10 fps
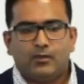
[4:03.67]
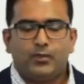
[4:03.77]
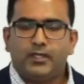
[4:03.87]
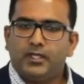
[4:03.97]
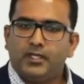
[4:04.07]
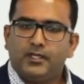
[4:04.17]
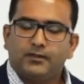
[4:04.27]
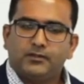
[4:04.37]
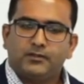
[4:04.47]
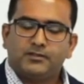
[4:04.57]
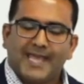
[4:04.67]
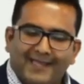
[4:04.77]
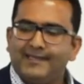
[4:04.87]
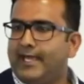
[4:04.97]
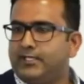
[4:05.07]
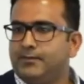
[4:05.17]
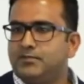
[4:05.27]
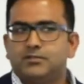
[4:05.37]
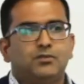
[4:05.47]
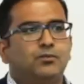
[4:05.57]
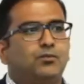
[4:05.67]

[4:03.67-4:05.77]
We tagged the items.